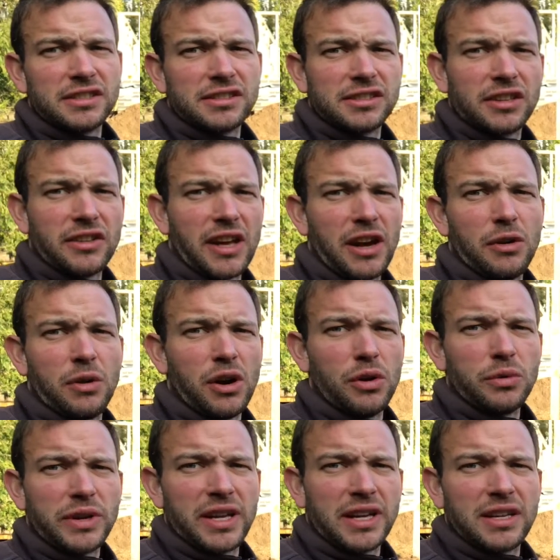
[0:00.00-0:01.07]
so that'll
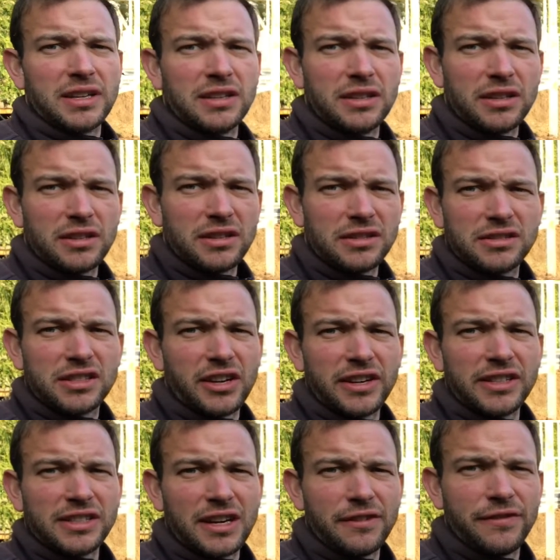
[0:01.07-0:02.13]
hold it
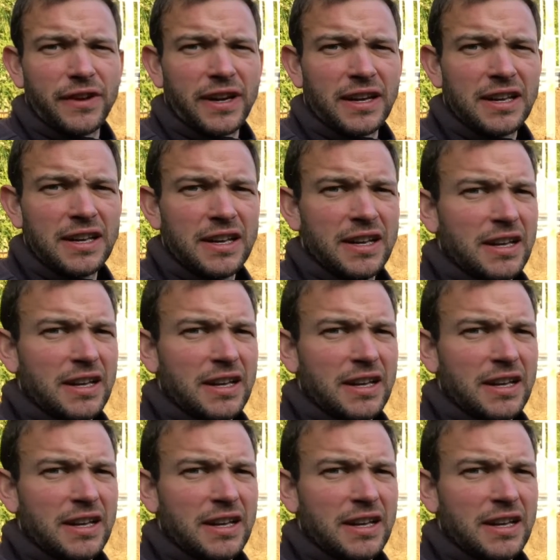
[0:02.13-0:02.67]
tight as anything.